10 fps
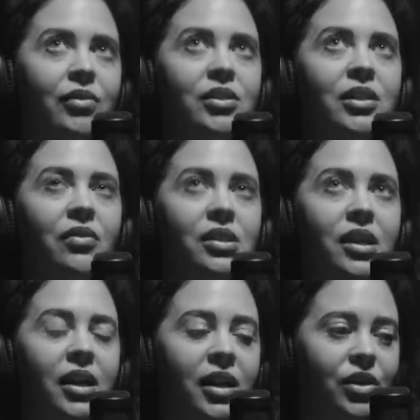that was
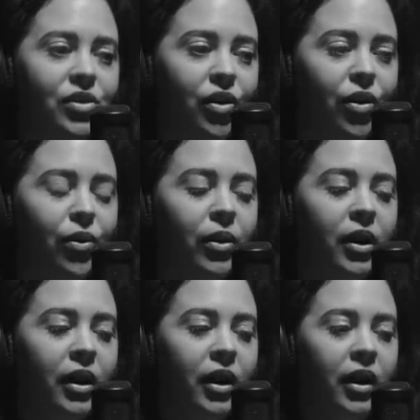devastating. So,
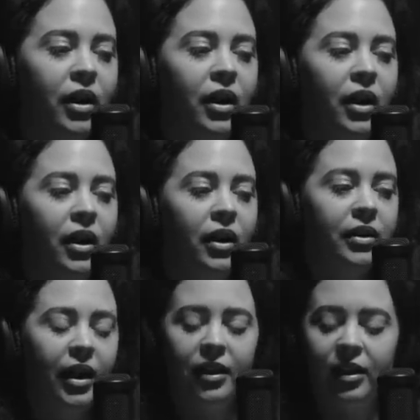
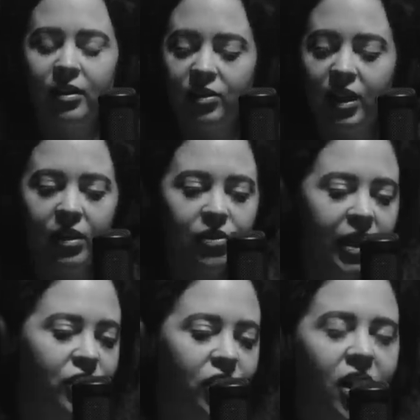yeah, on, on the
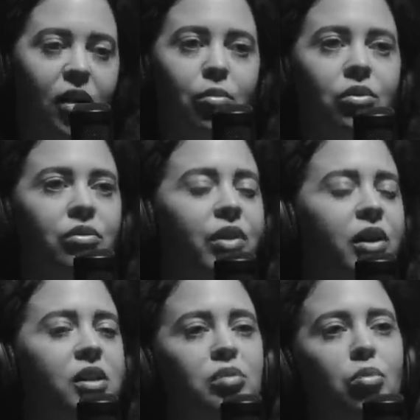edge of Kabul,
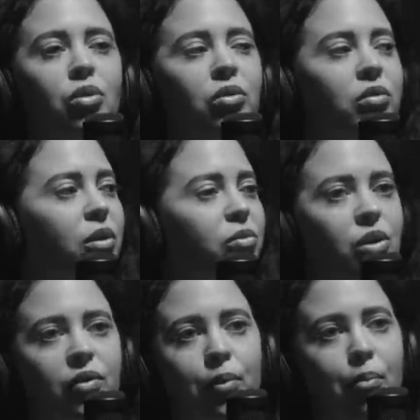very small, you know, sort of